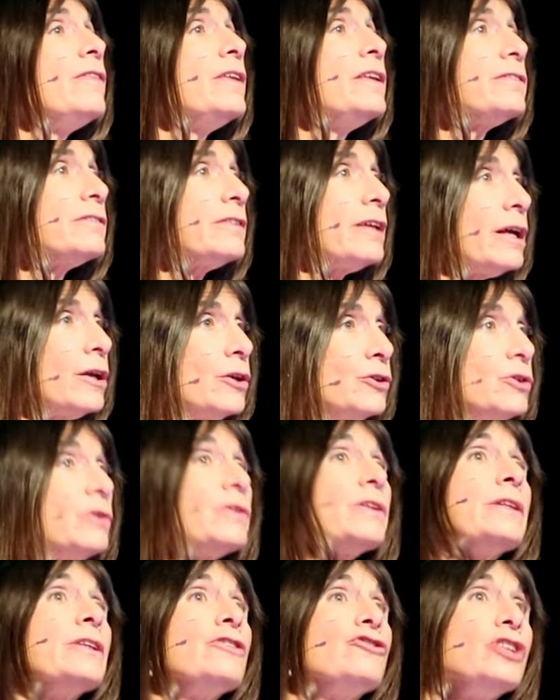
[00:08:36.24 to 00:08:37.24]
this tells you
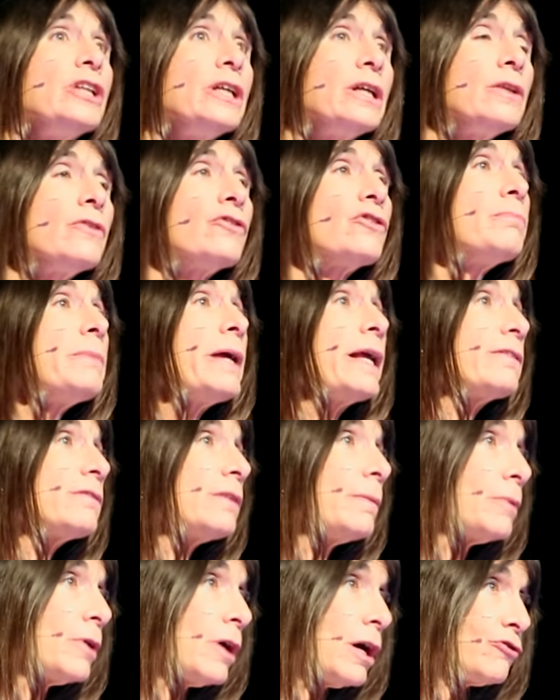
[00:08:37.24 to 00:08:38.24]
that the genes make
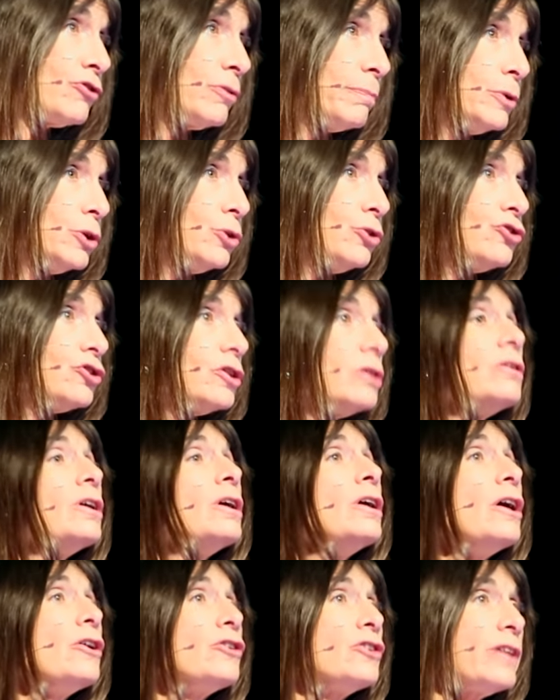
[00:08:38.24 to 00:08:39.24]
some contribution
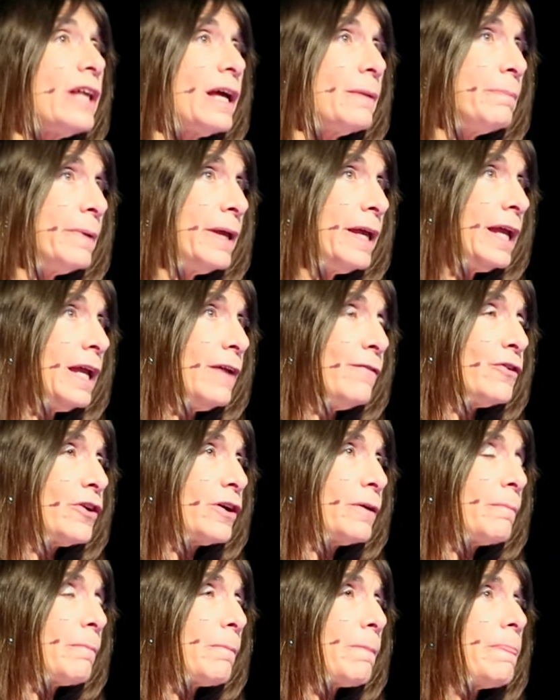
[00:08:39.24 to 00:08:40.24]
to that
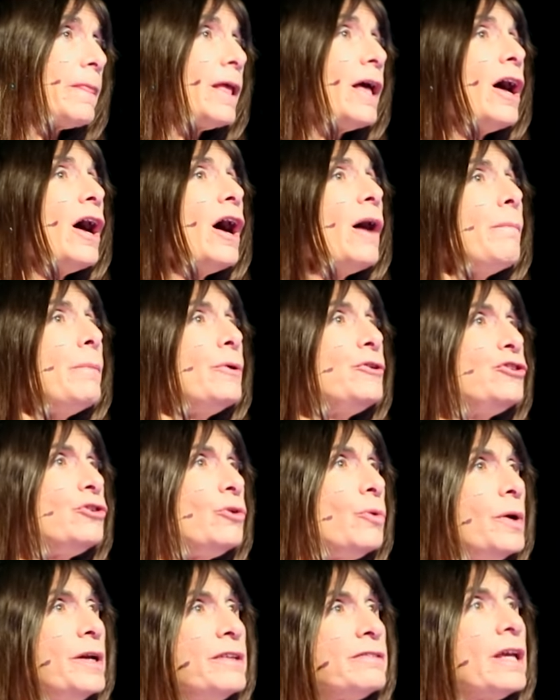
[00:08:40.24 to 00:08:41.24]
behavior. But you
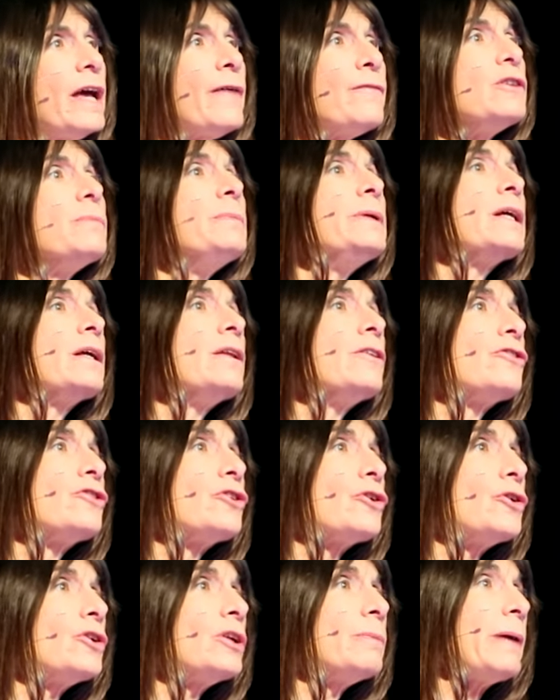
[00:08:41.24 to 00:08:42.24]
always have to be
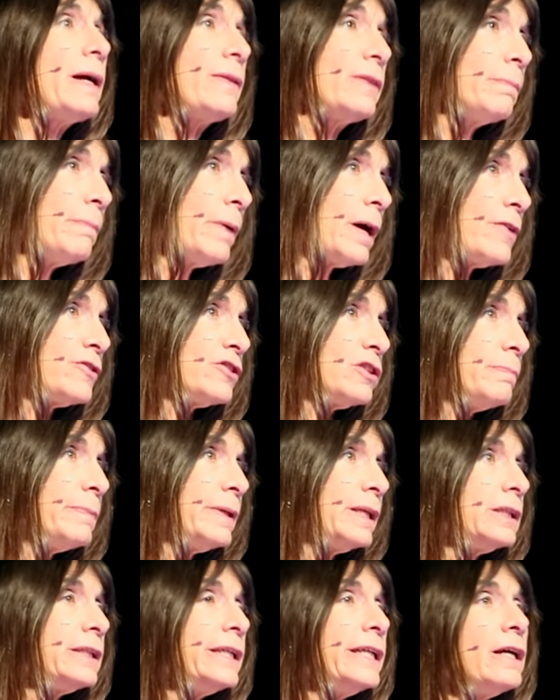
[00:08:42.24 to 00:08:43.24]
concerned about the
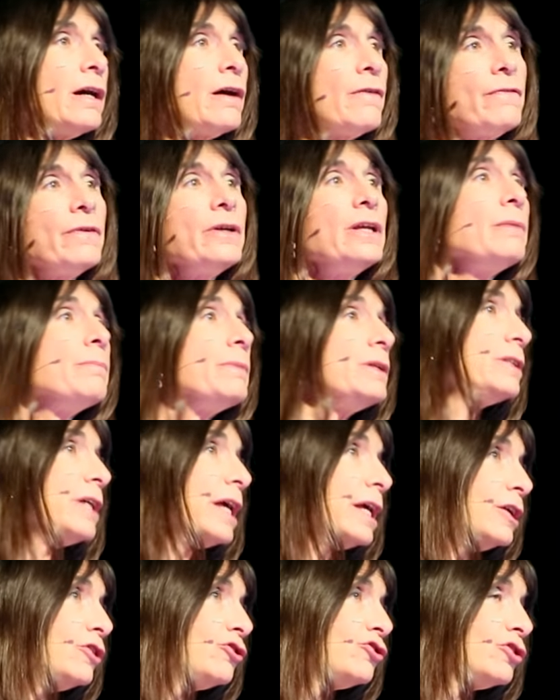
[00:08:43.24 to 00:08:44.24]
possibility of
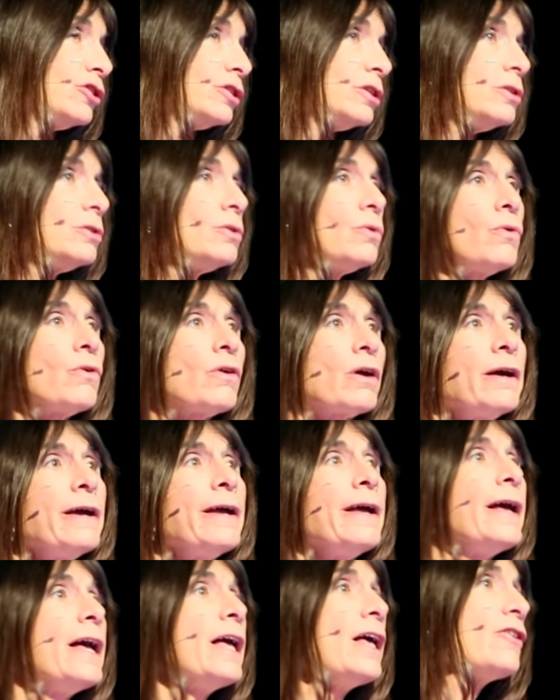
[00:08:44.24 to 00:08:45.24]
imitation or
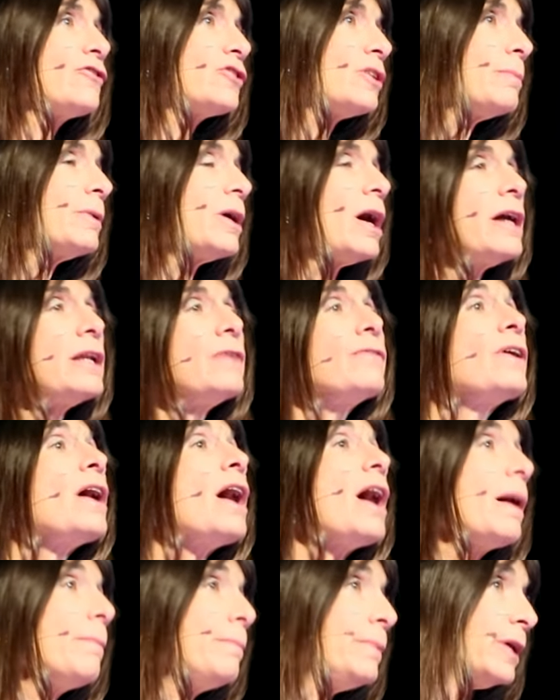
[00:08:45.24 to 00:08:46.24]
some kind of
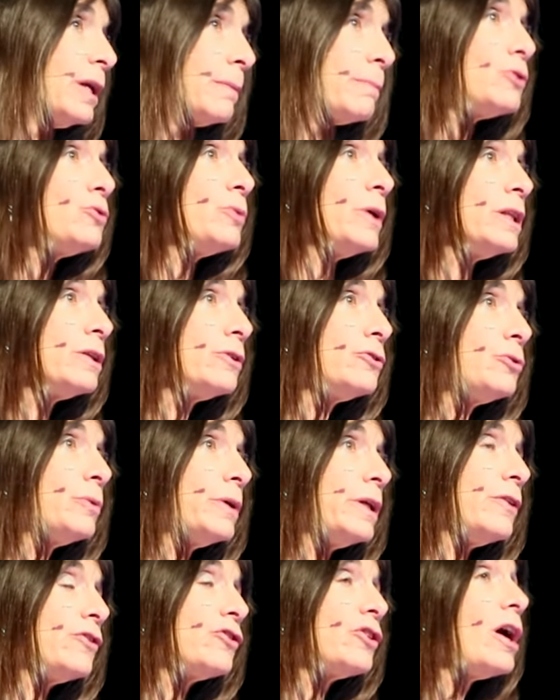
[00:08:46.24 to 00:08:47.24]
copying between the
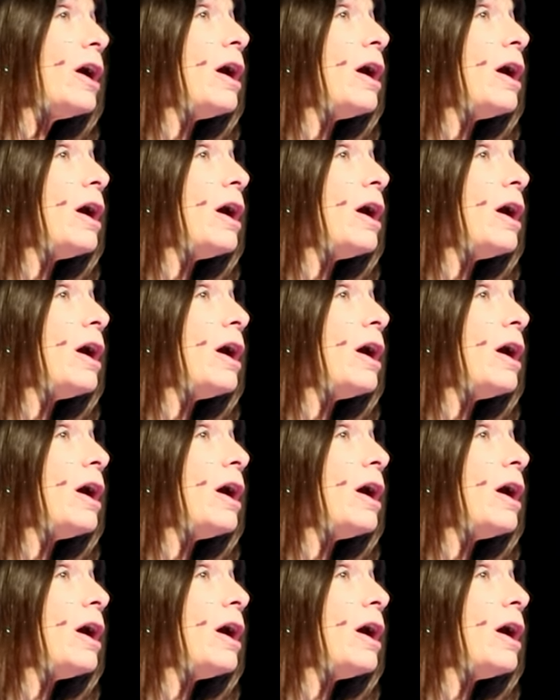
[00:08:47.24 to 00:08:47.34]
twins.